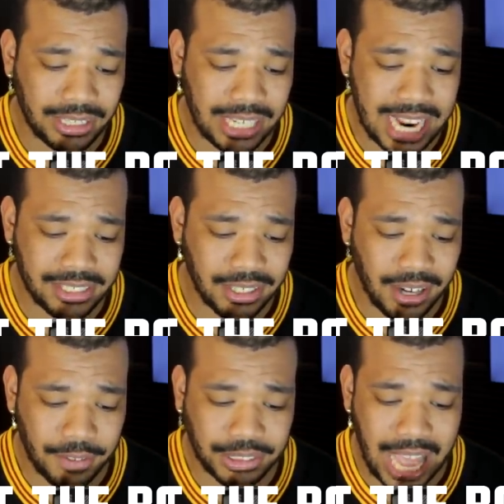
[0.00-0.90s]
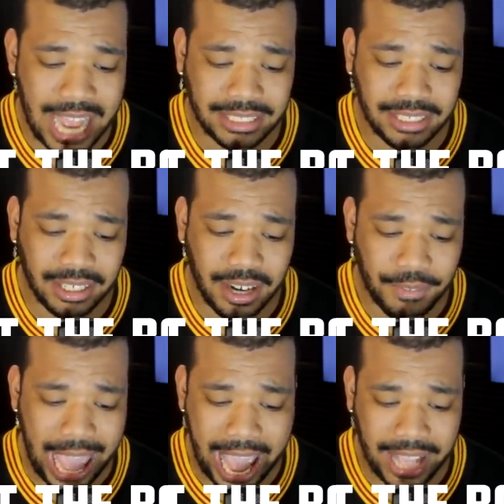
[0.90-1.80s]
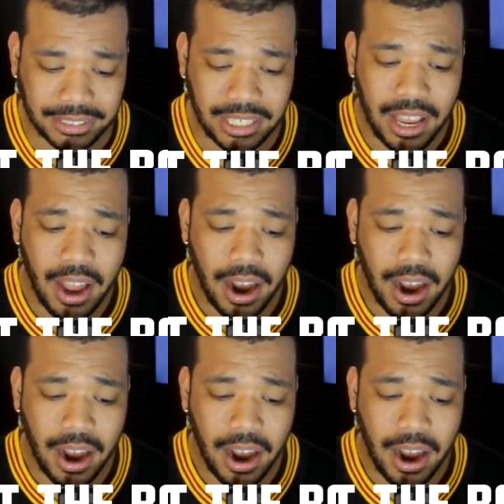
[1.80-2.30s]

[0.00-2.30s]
I think he has good enough size, good enough hands.